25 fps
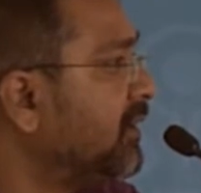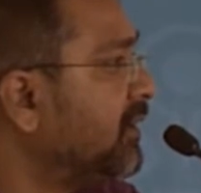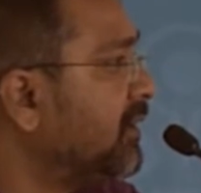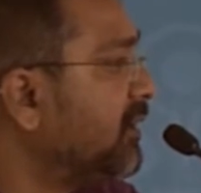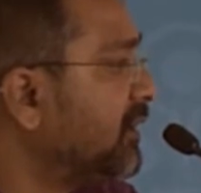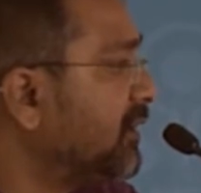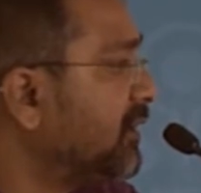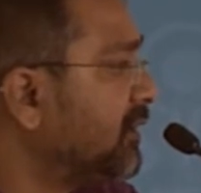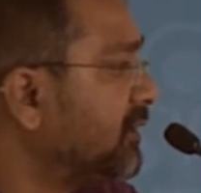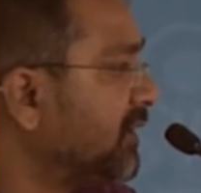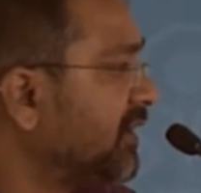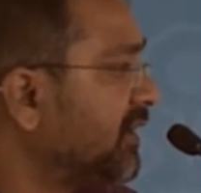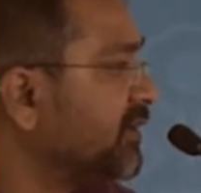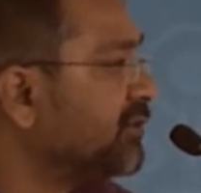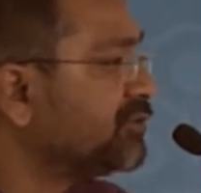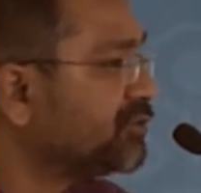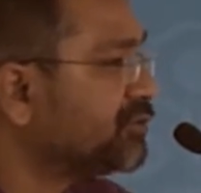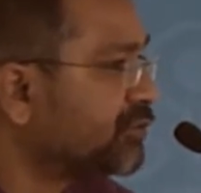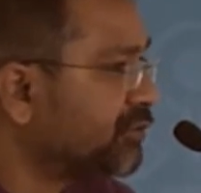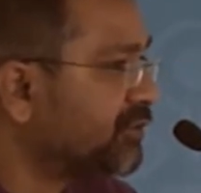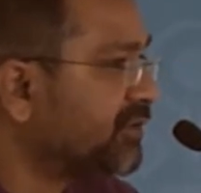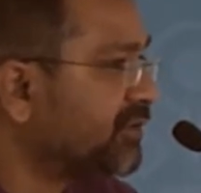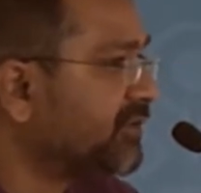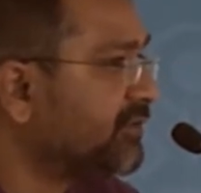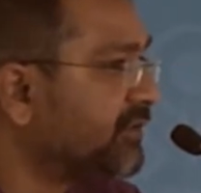And I used to
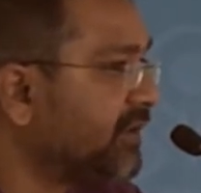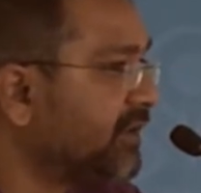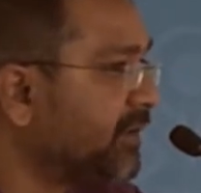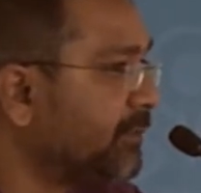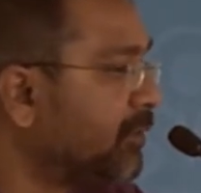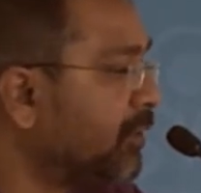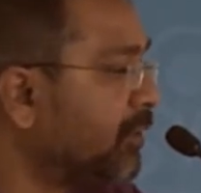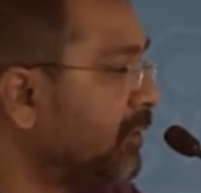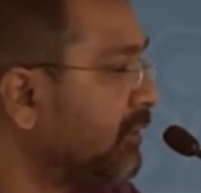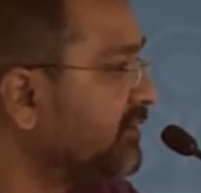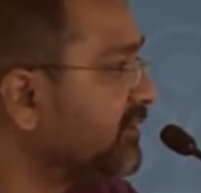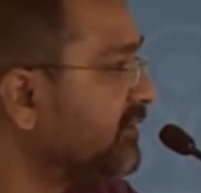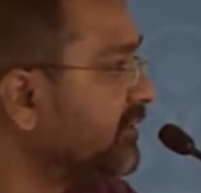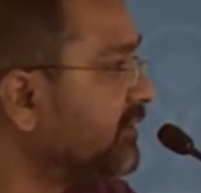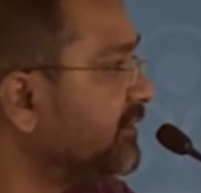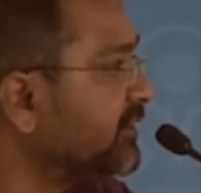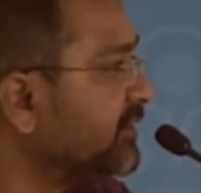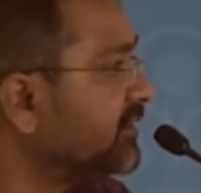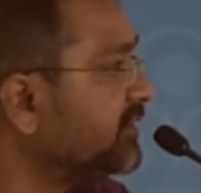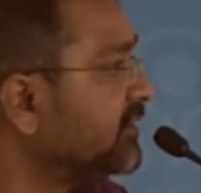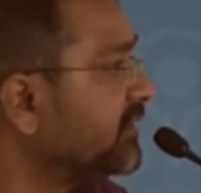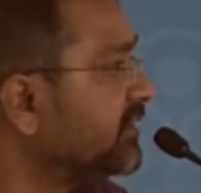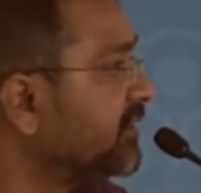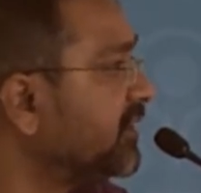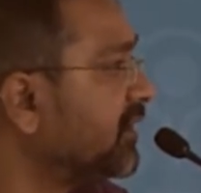use a free blog
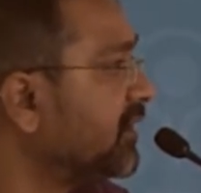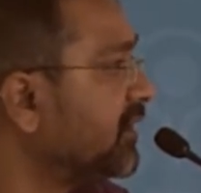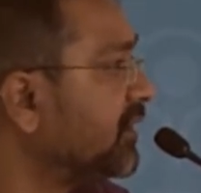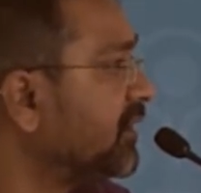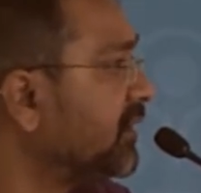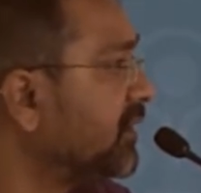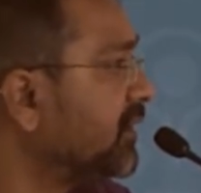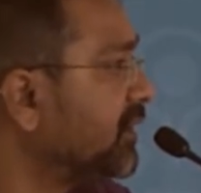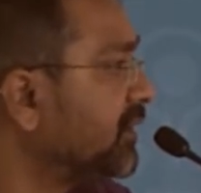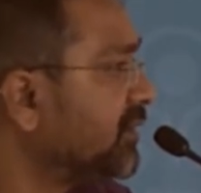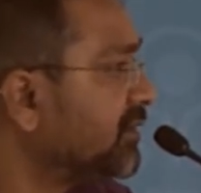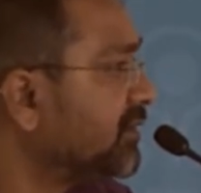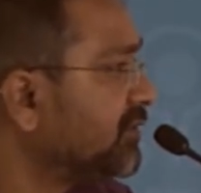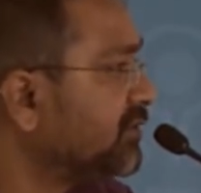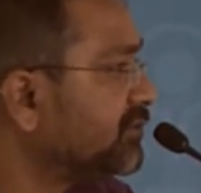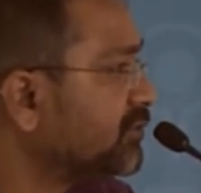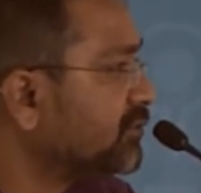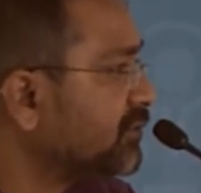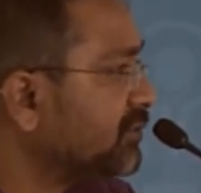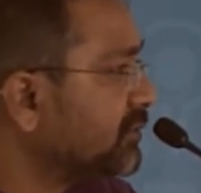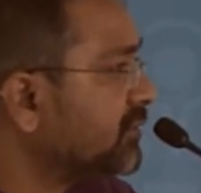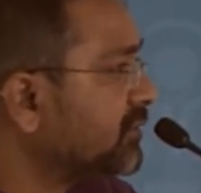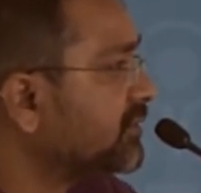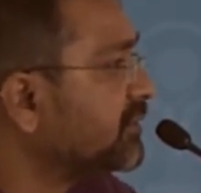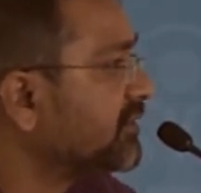service.
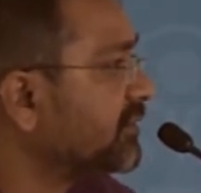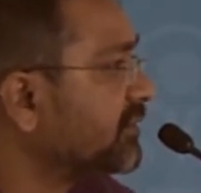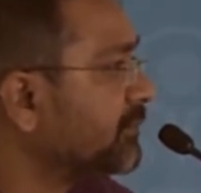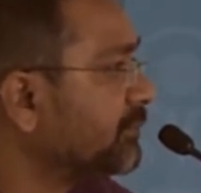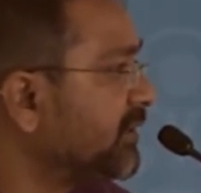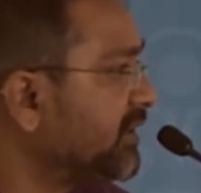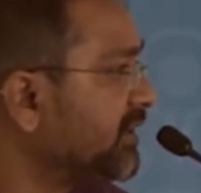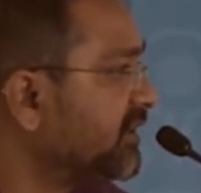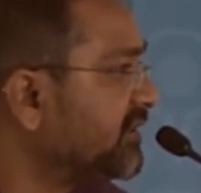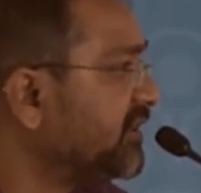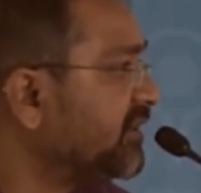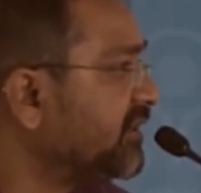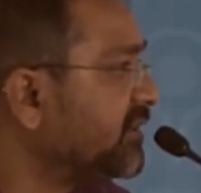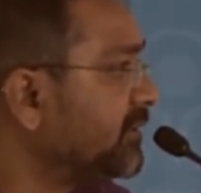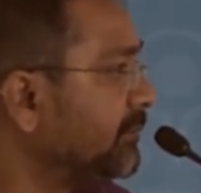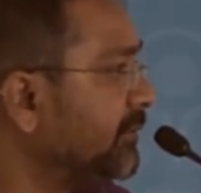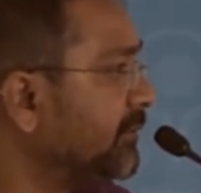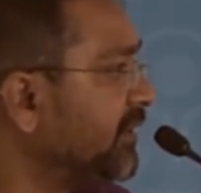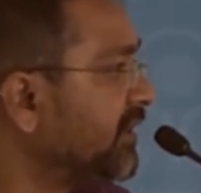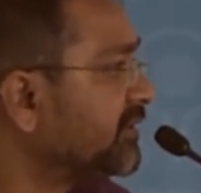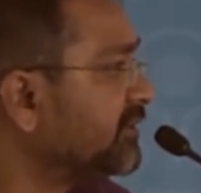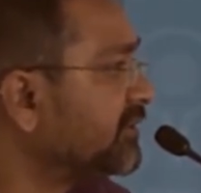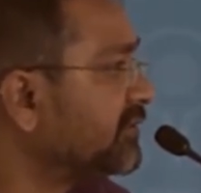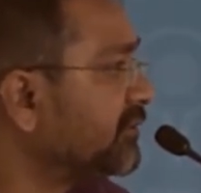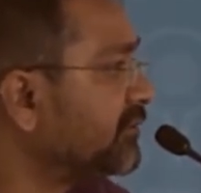So it was a basic
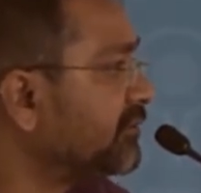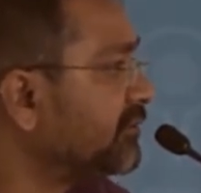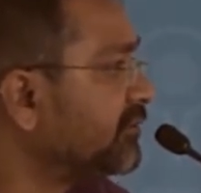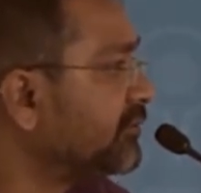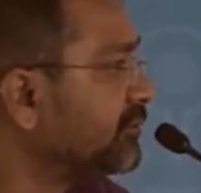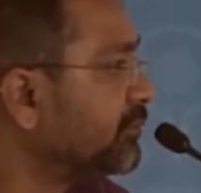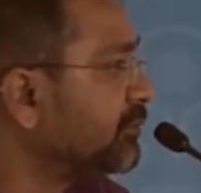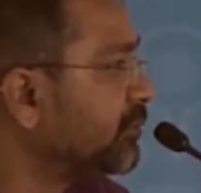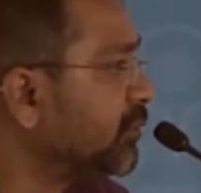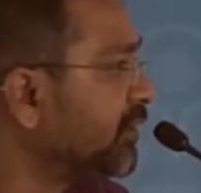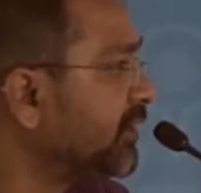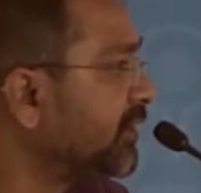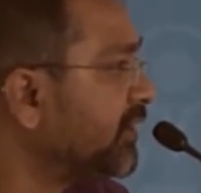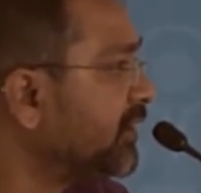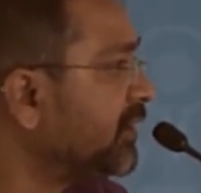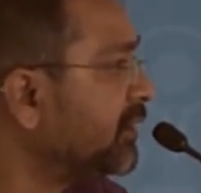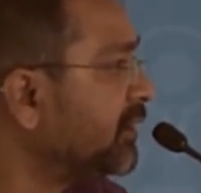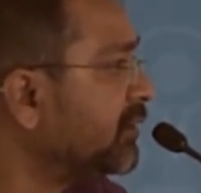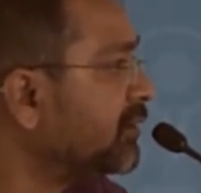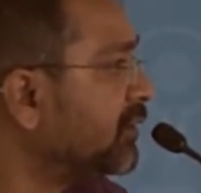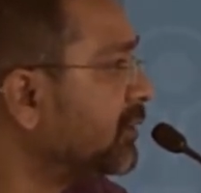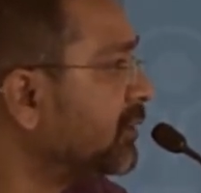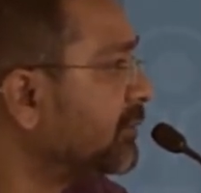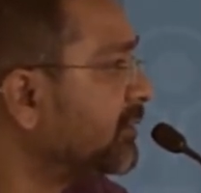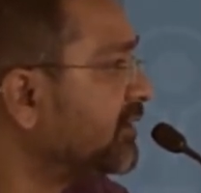mix of political
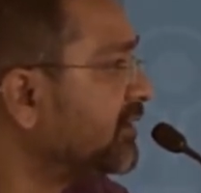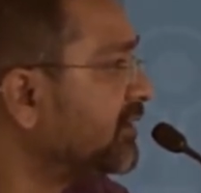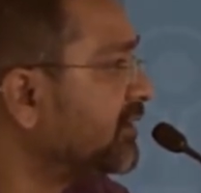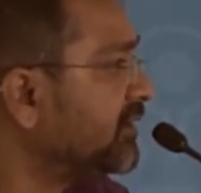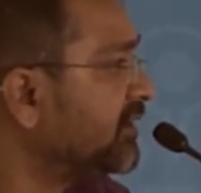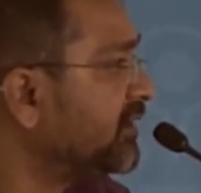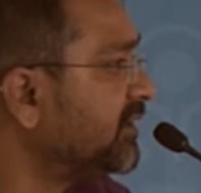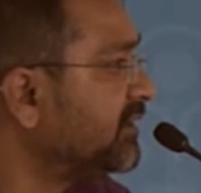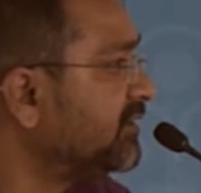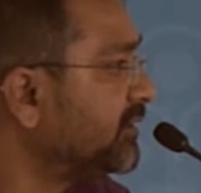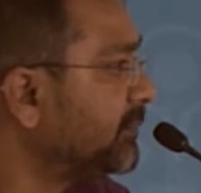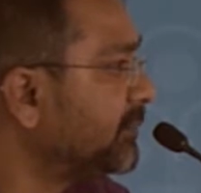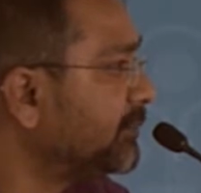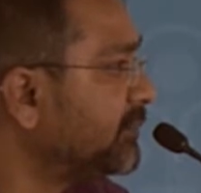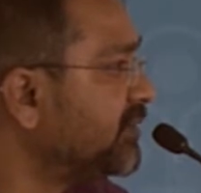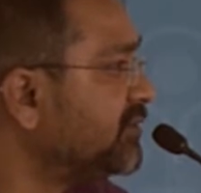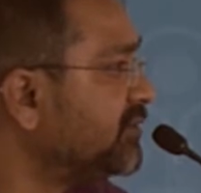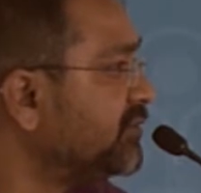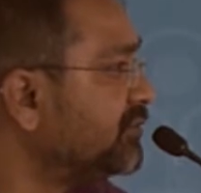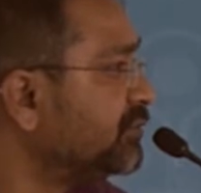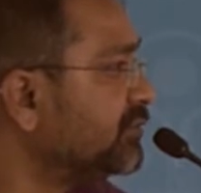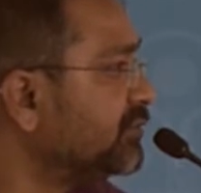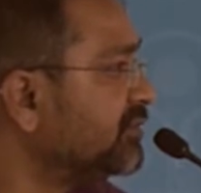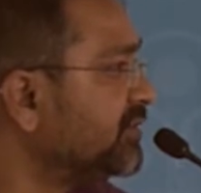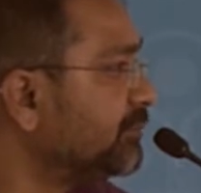commentary, some
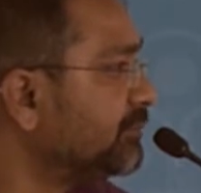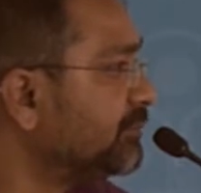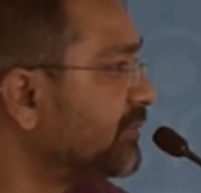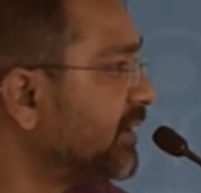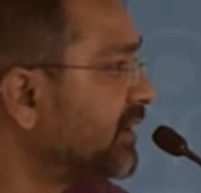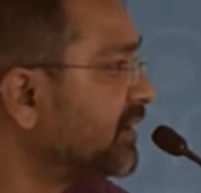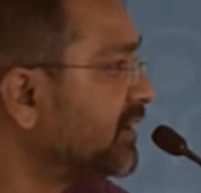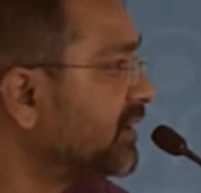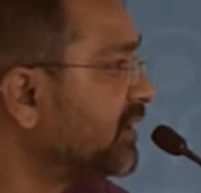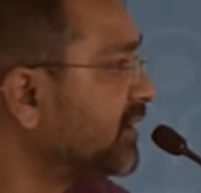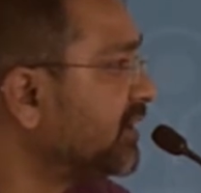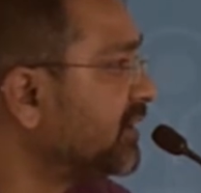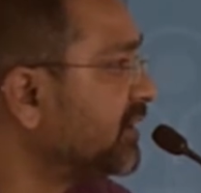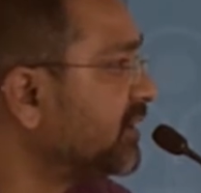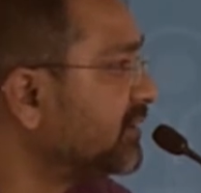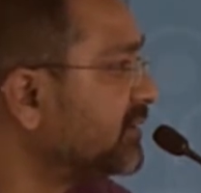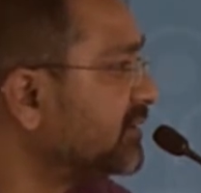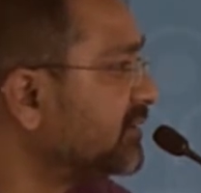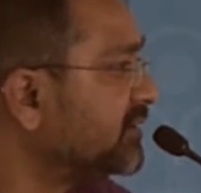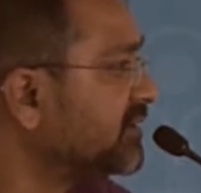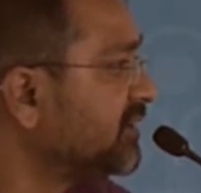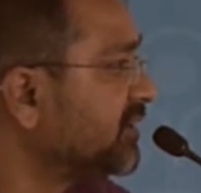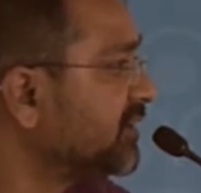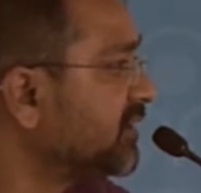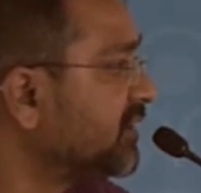issues impacting
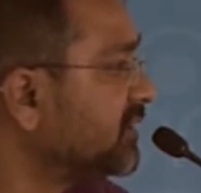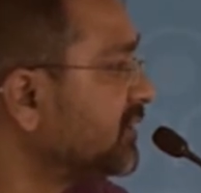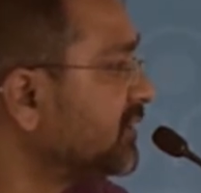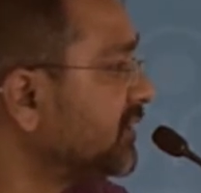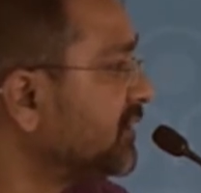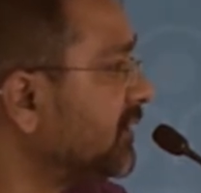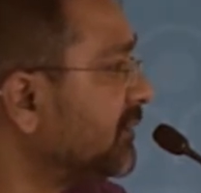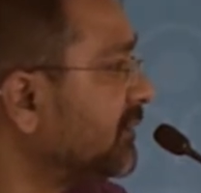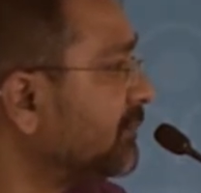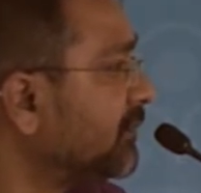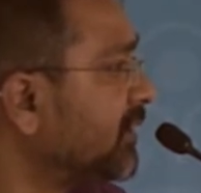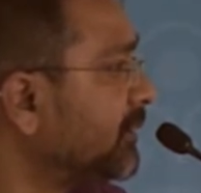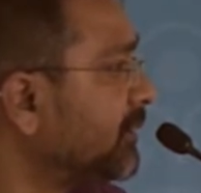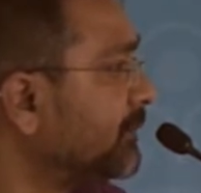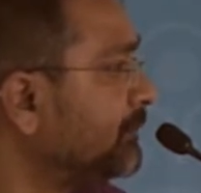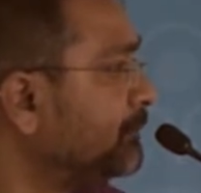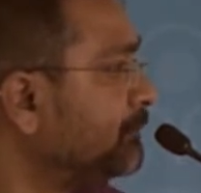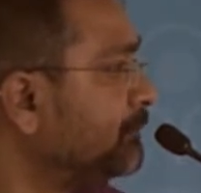Sanatana Dharma,